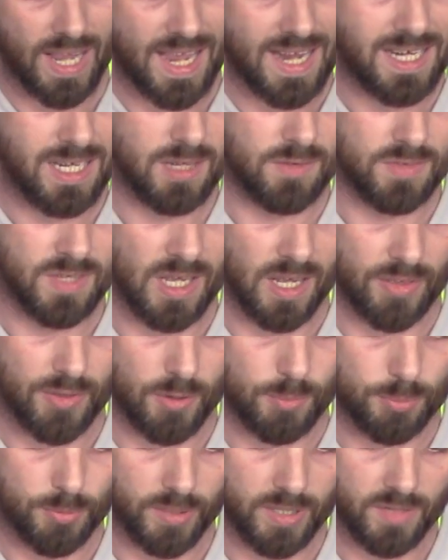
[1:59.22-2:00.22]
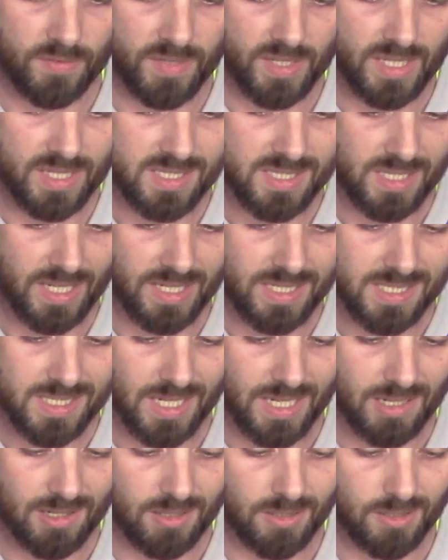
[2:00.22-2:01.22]
any of the other previous like
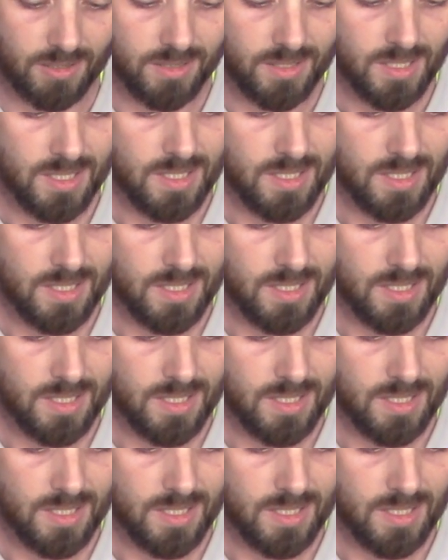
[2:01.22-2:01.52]
single